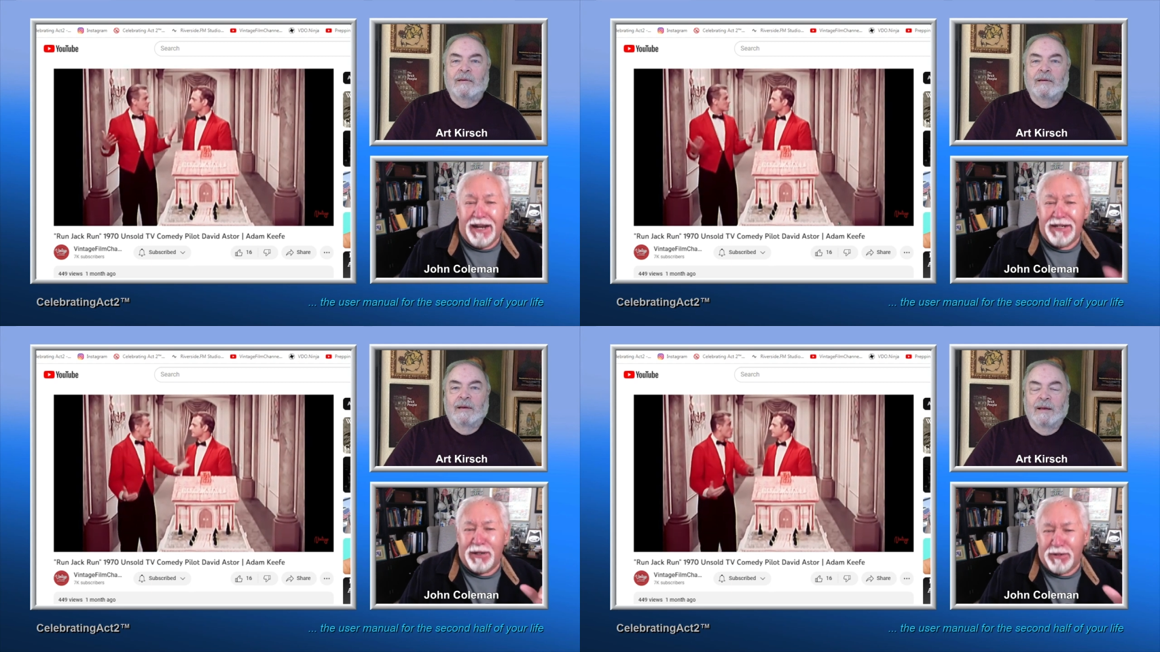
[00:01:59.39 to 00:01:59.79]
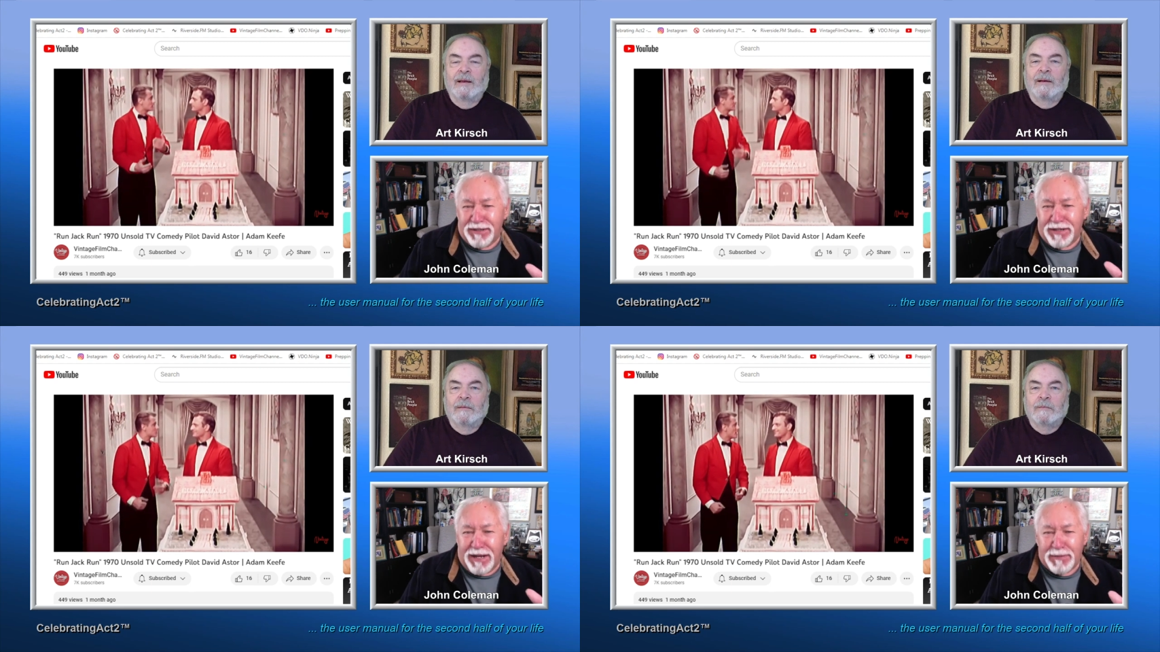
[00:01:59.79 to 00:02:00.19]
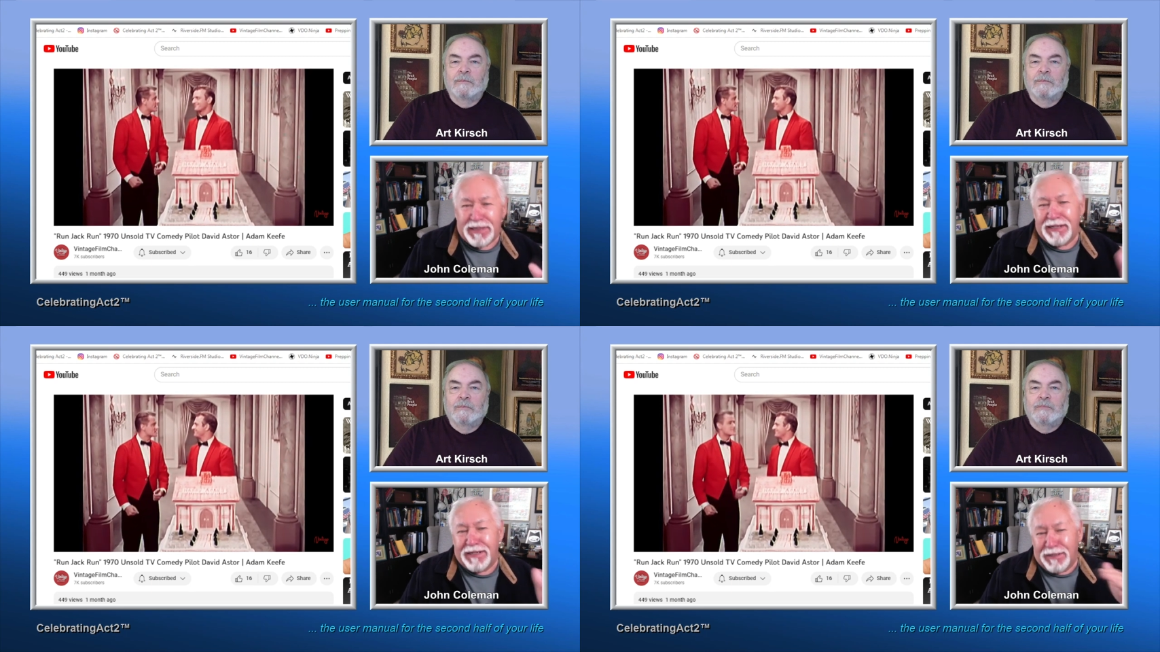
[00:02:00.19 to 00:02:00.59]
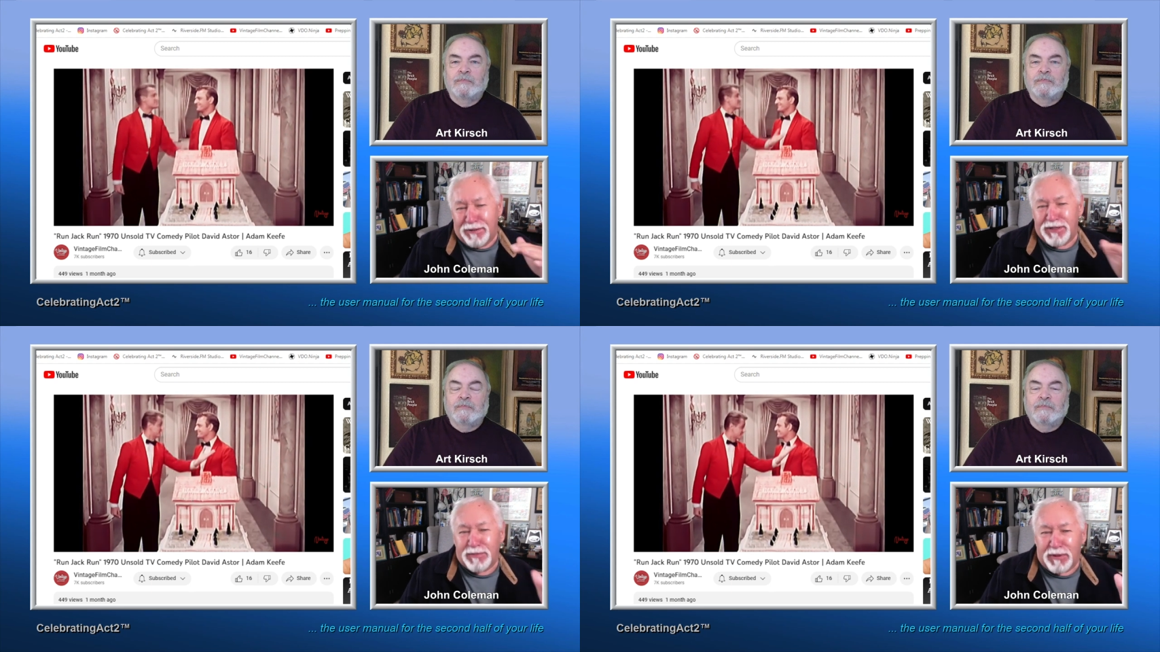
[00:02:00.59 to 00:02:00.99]
Speaker 1: I know it's comedy. I
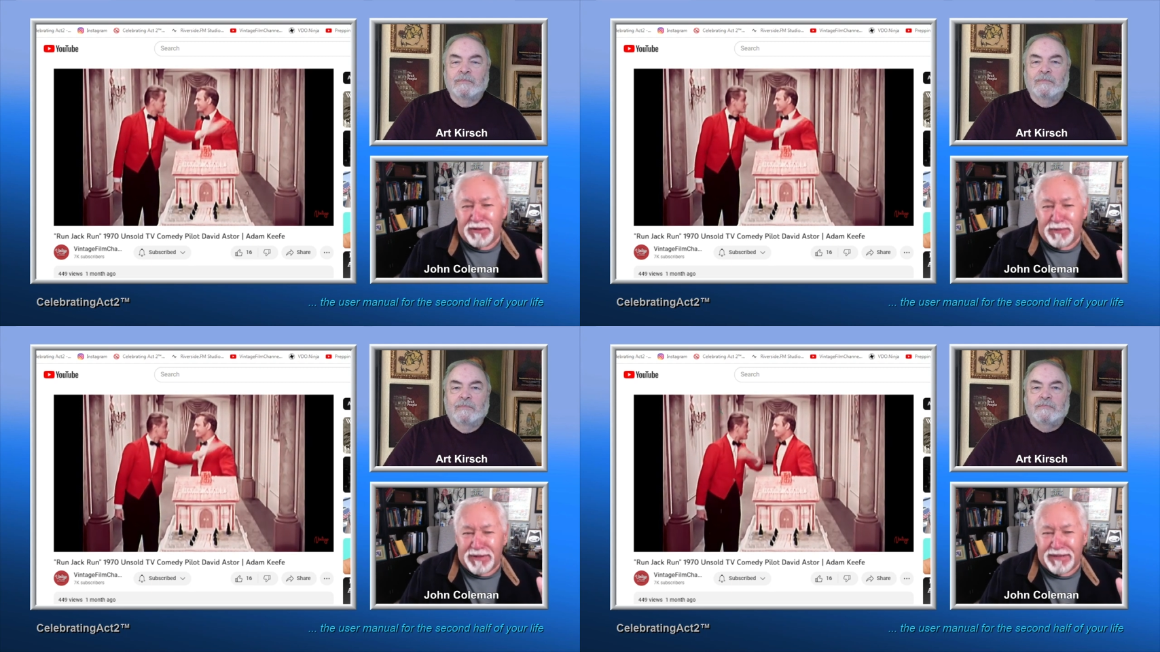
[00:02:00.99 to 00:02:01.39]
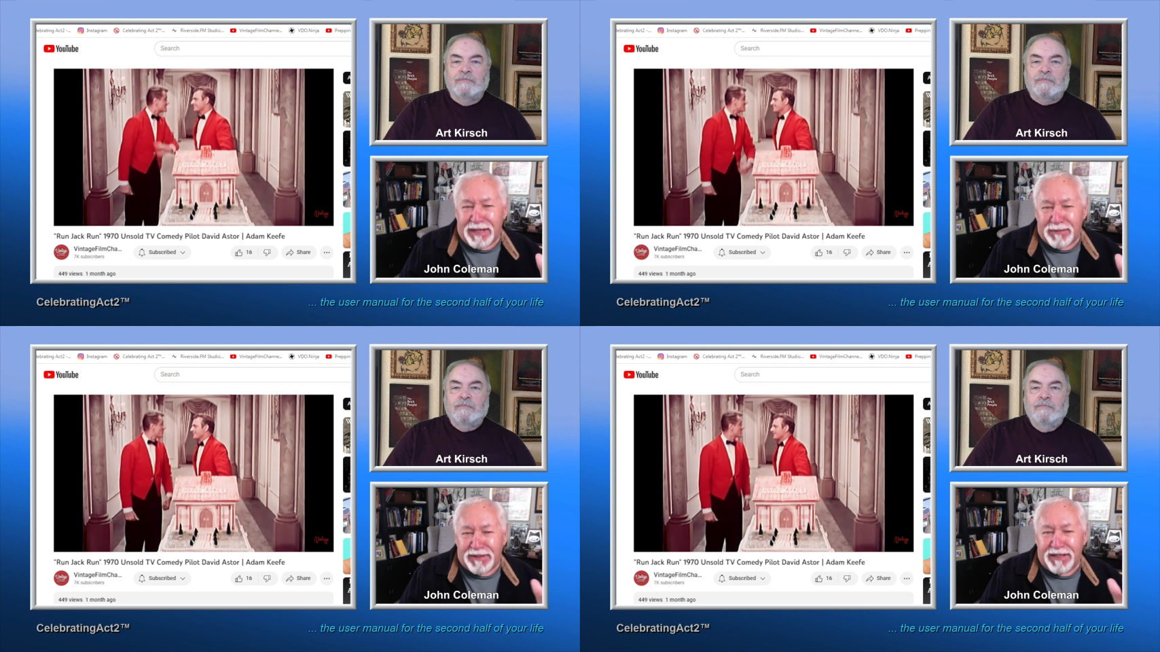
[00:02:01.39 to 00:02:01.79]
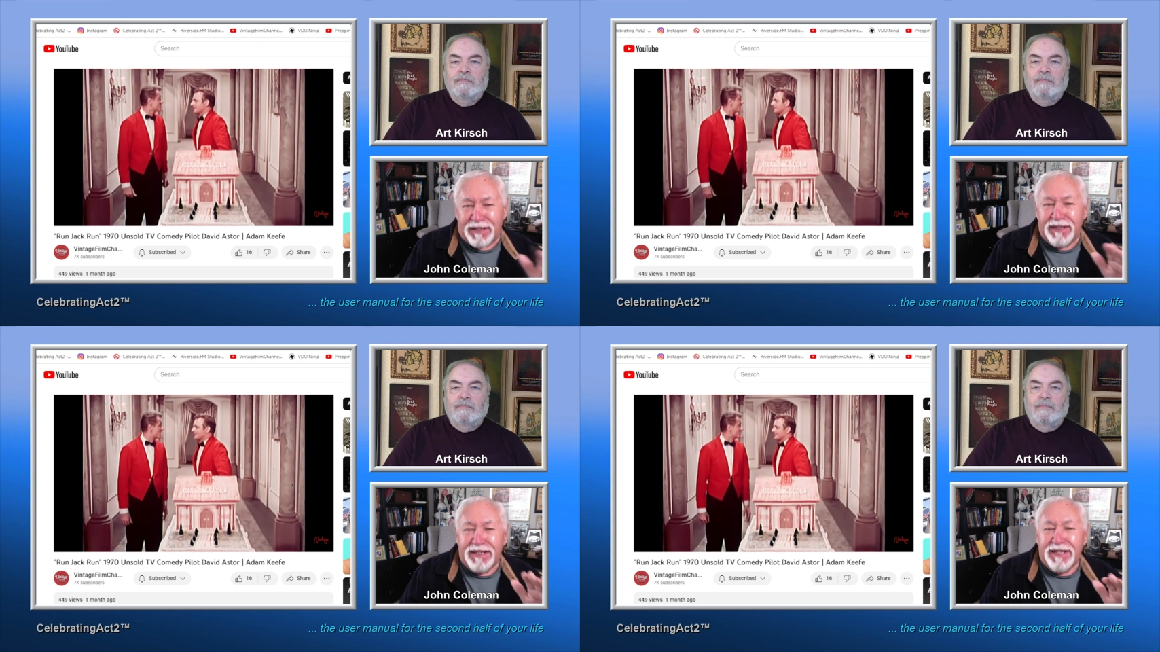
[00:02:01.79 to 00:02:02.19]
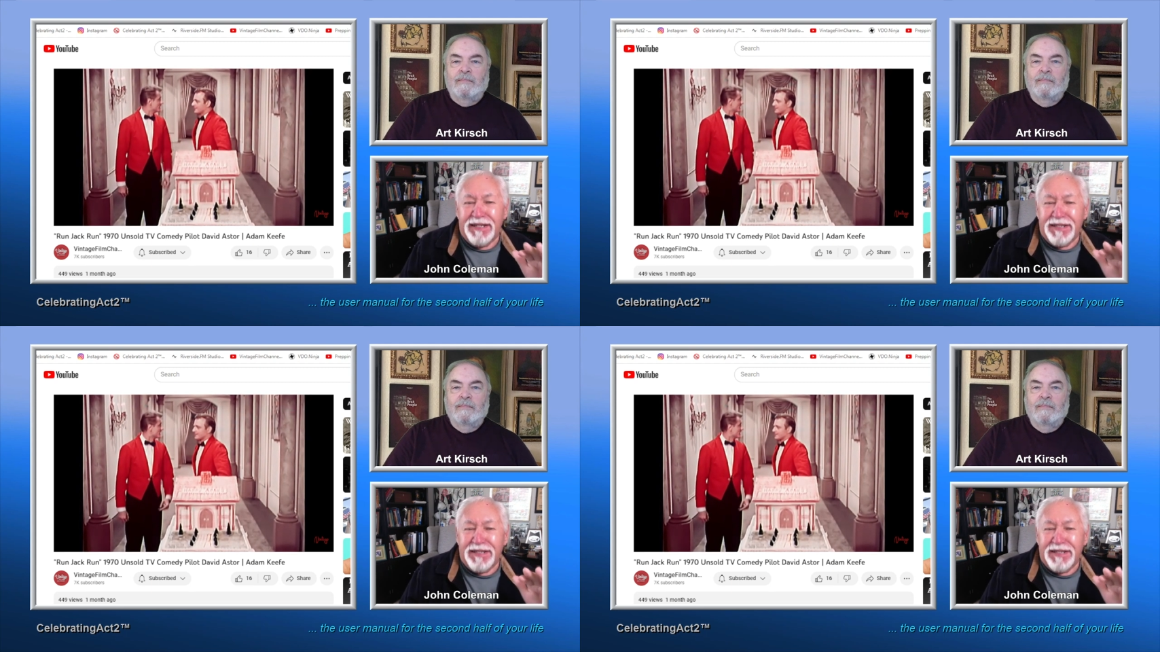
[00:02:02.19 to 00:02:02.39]
know it's supposed to be slapstick.